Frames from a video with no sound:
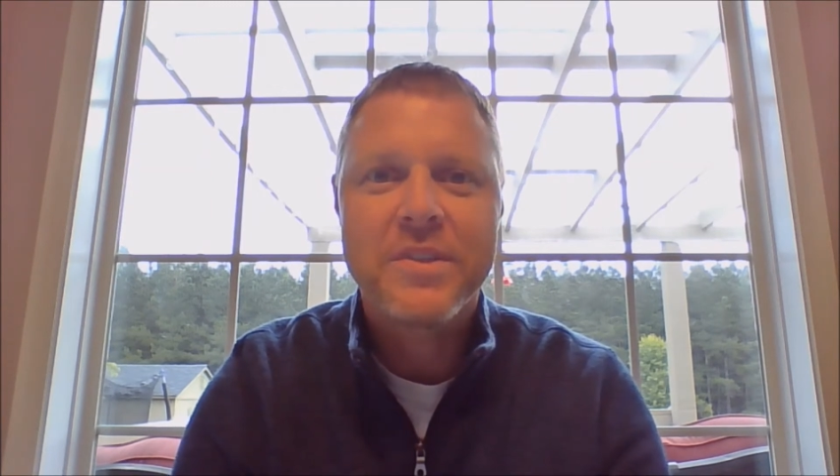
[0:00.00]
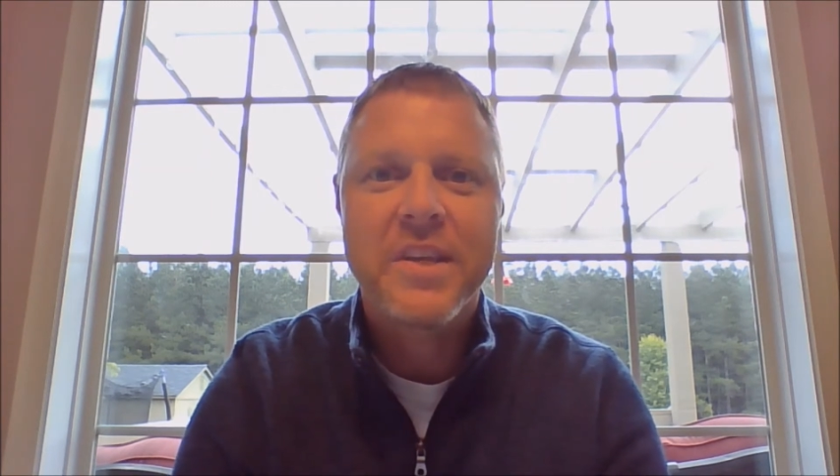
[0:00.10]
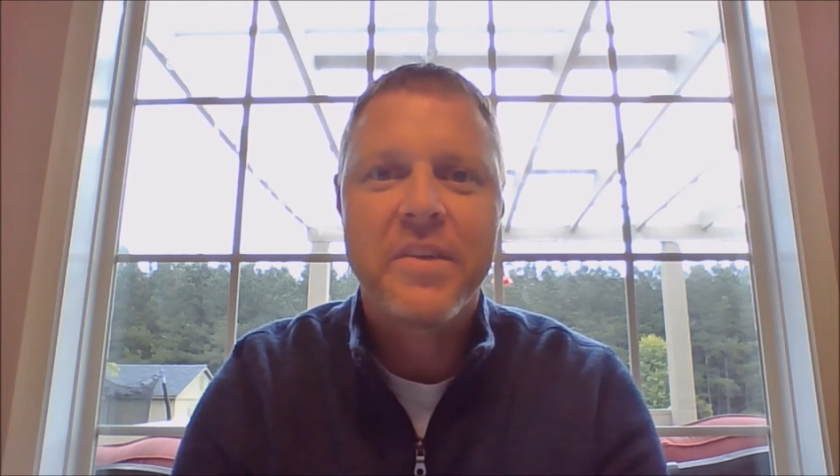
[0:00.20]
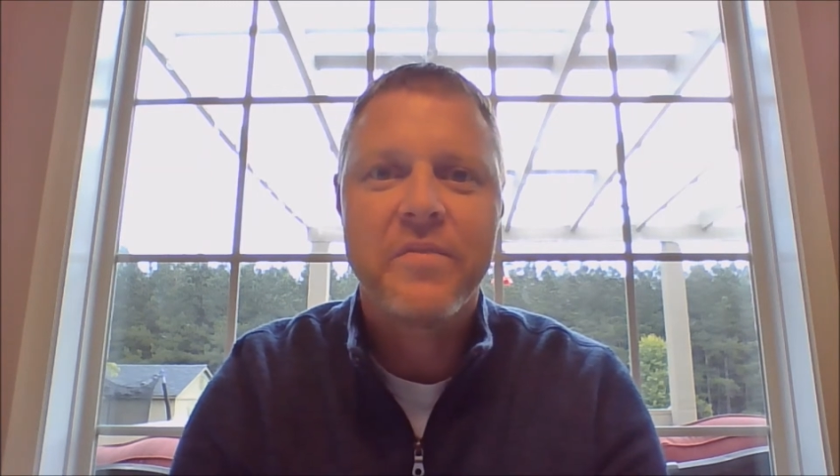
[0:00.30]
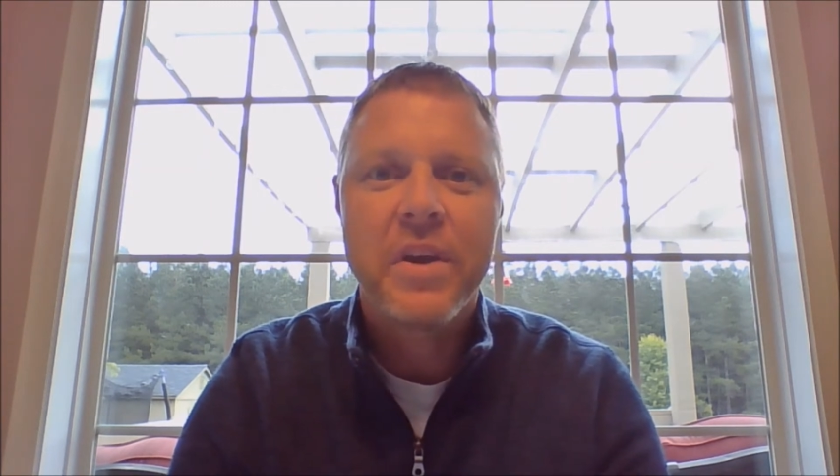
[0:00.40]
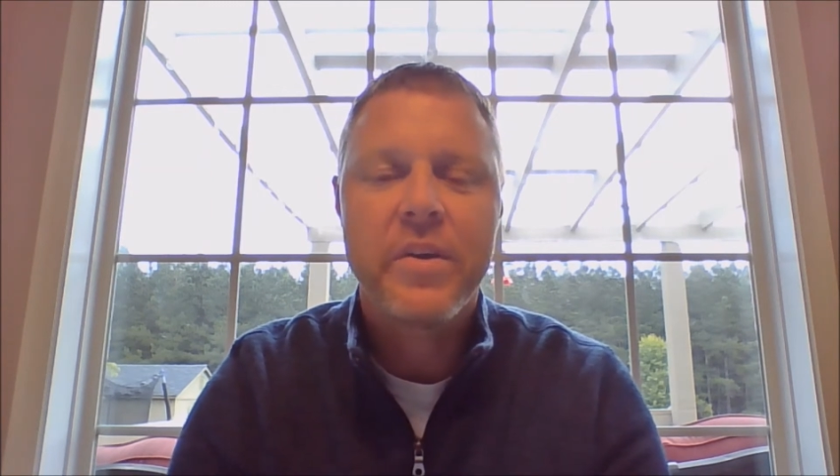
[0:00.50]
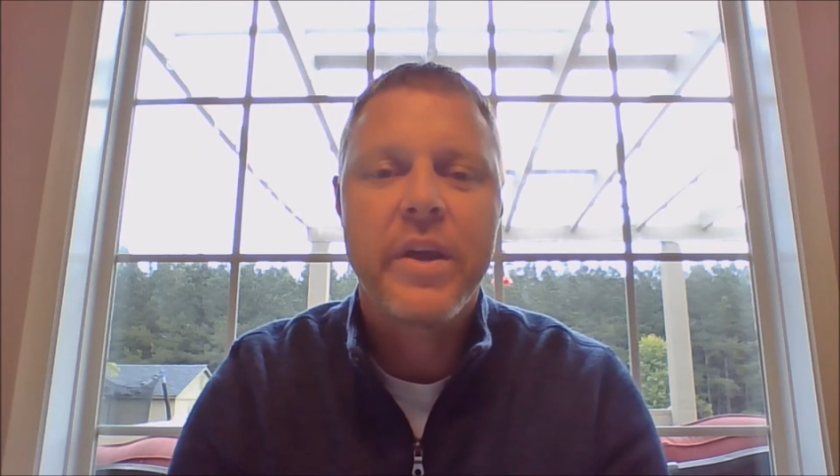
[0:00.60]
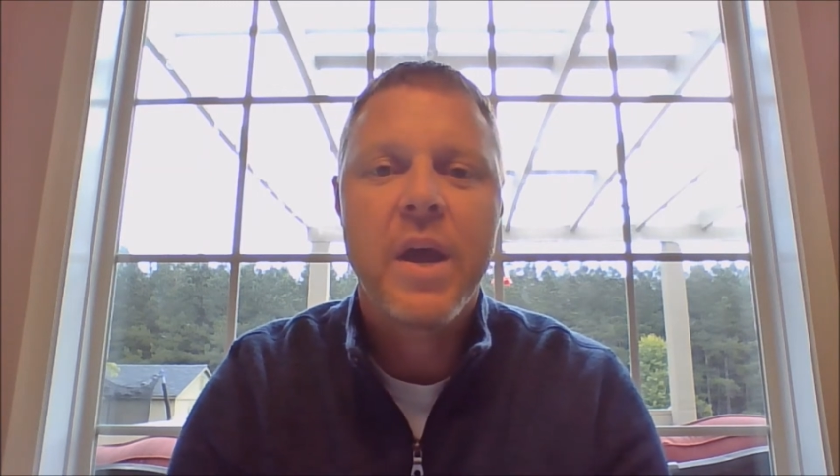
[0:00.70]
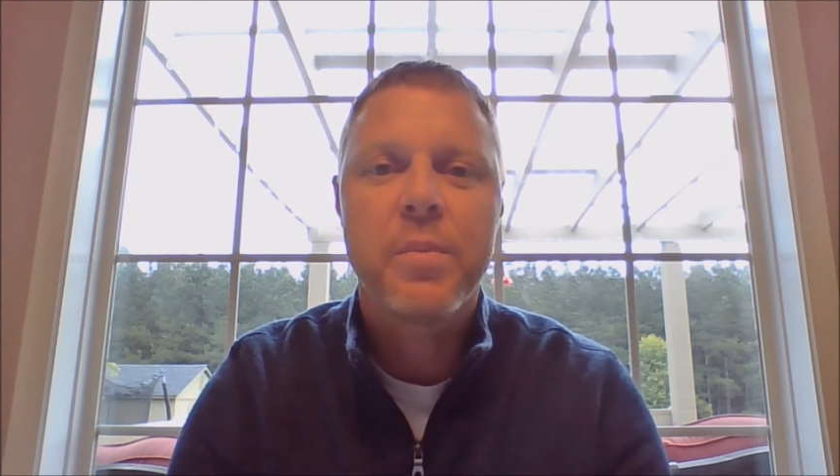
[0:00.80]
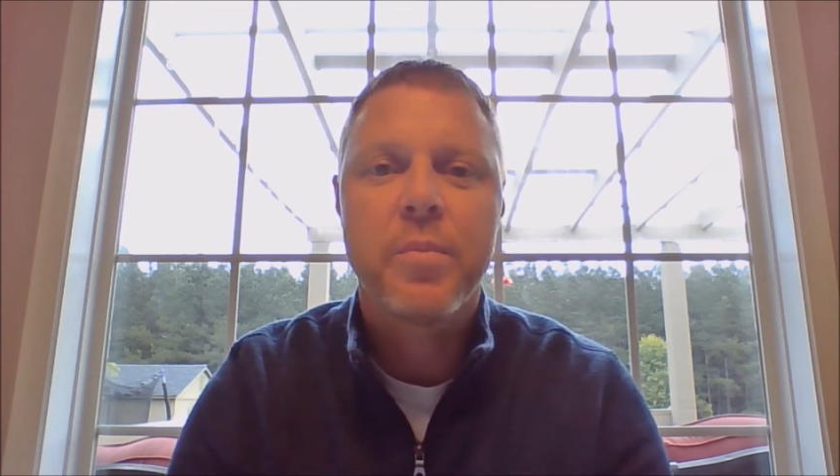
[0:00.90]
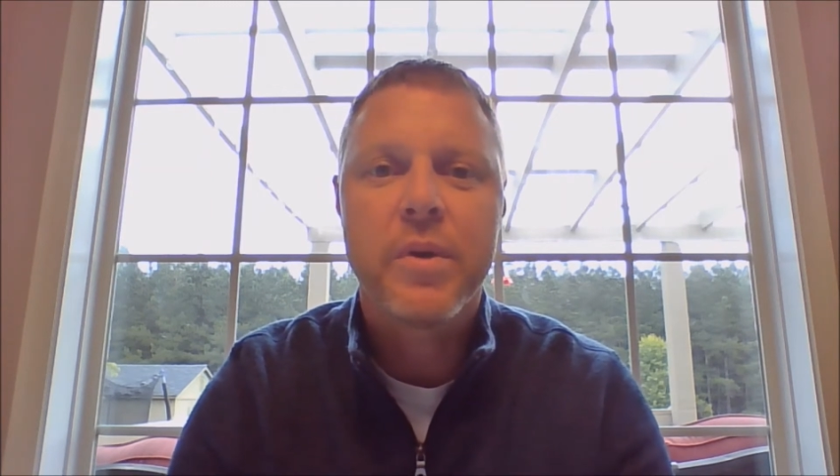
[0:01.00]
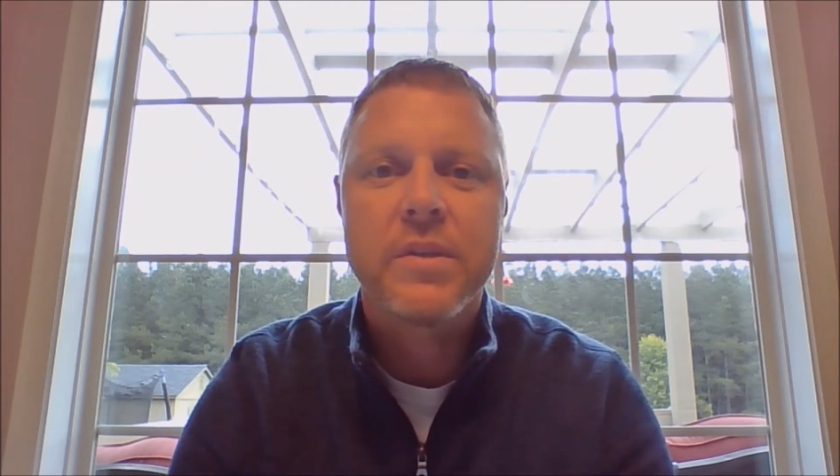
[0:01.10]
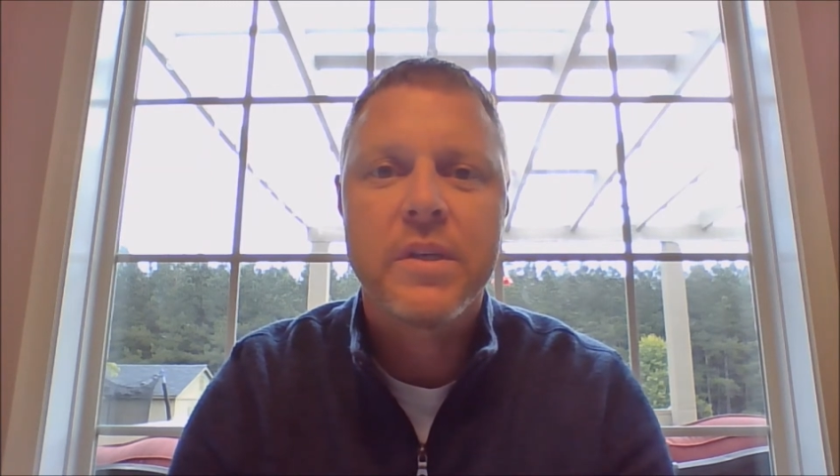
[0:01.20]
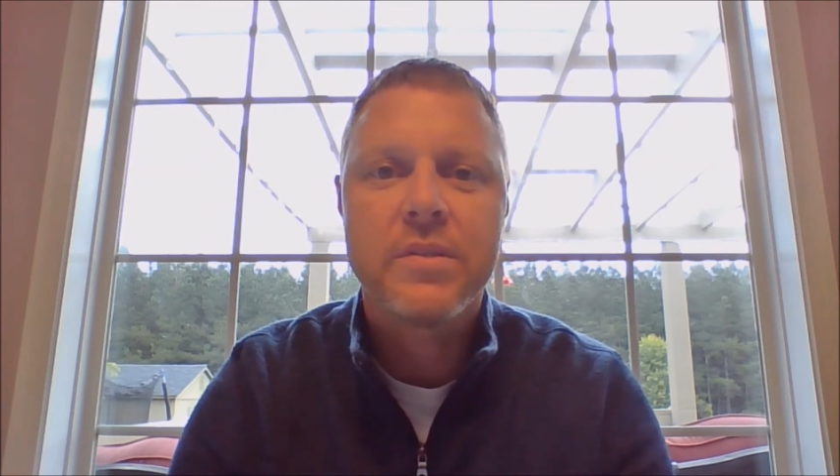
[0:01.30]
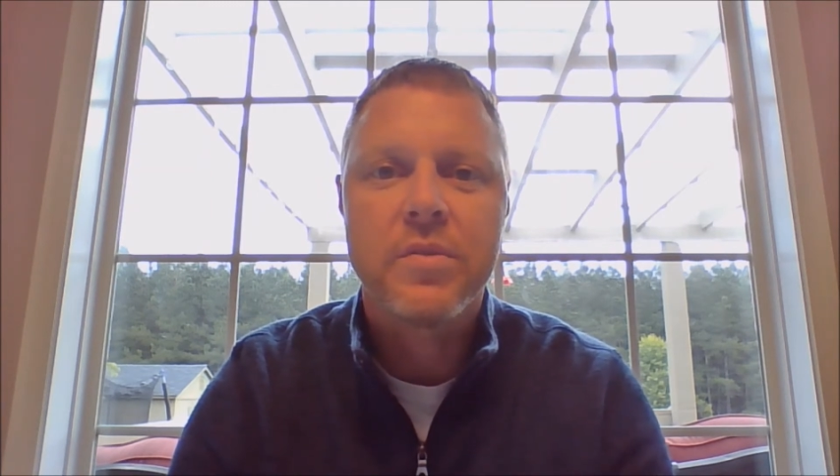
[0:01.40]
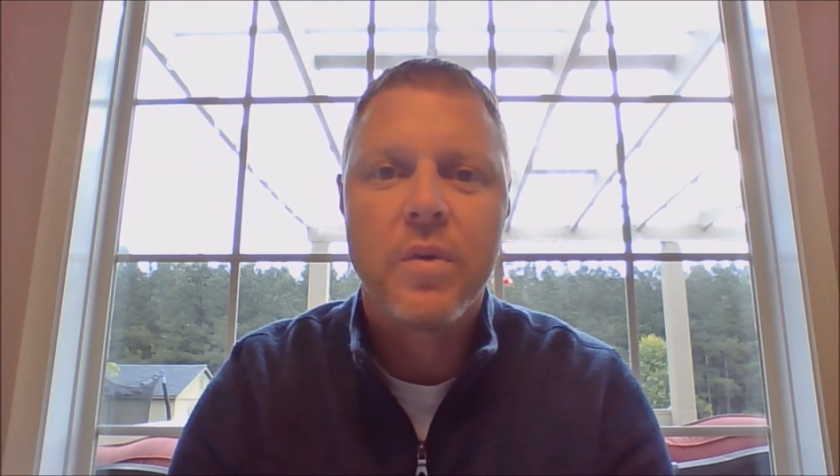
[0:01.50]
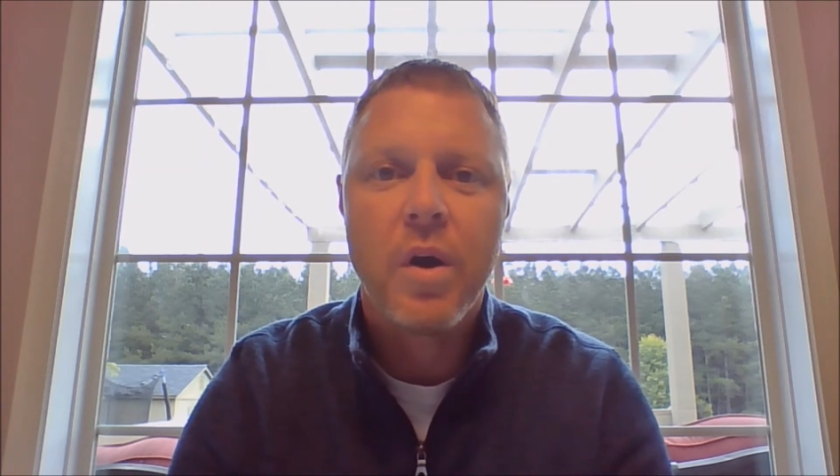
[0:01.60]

say a very happy birthday to